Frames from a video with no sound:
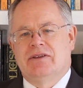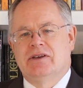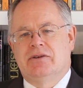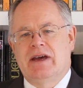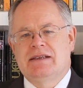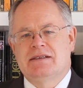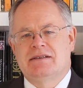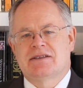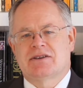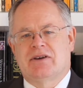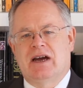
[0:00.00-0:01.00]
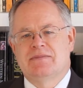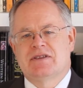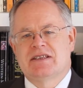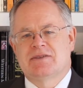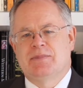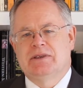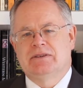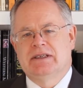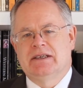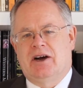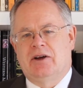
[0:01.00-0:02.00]
The narrator describes this
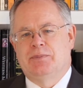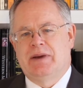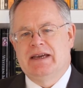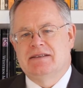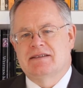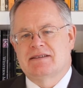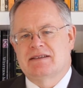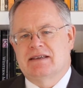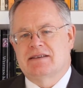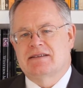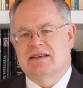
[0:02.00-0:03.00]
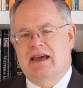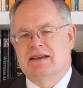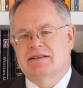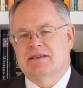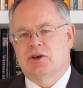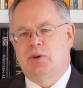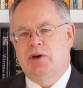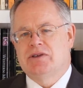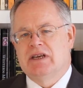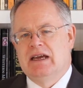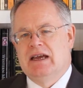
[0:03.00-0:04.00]
building on page 6 as,
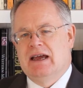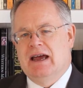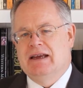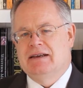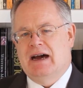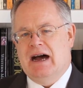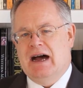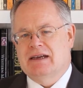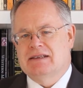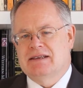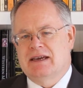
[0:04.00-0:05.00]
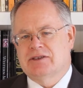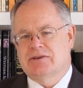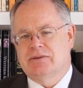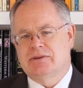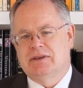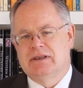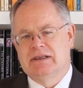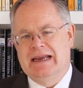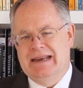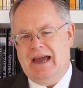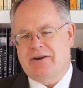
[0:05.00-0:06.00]
quote, "an architectural
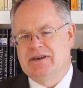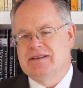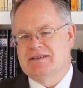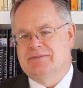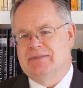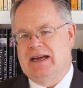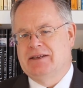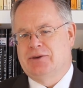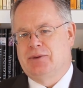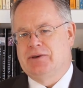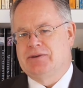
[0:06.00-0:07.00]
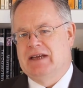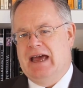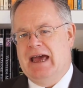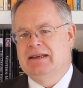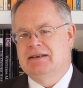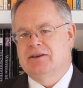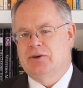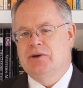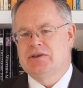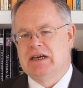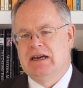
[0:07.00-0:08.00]
anachronism," unquote, and,
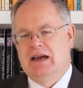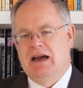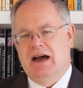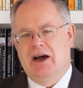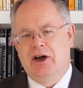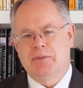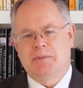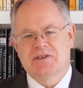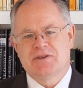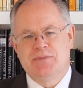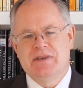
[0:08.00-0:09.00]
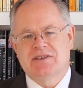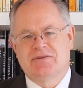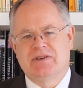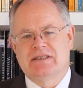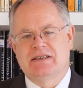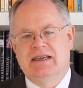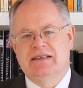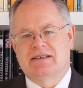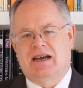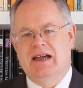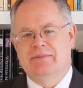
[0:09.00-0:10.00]
quote, "a hopeless misfit
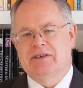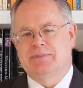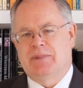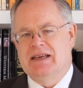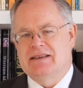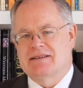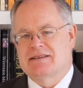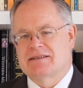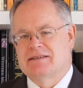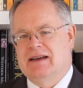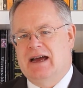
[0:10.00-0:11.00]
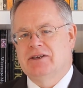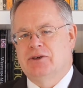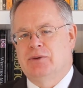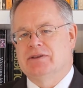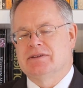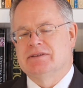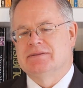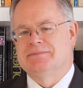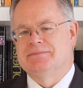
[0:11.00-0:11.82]
in time and place," unquote.